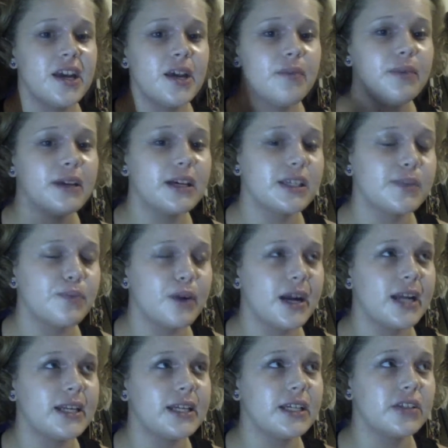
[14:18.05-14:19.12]
Because
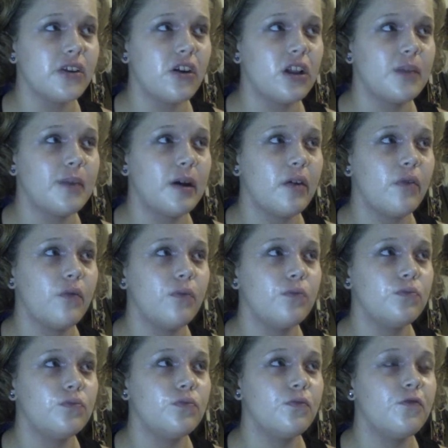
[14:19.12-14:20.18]
branding is all about
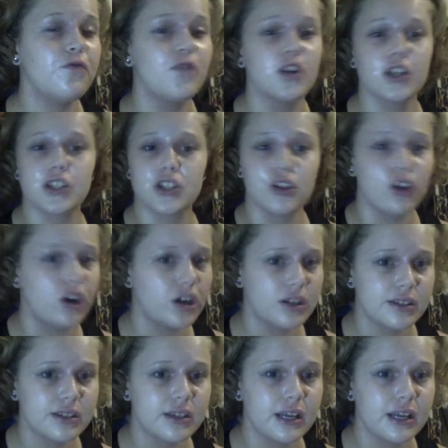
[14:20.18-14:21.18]
first looks.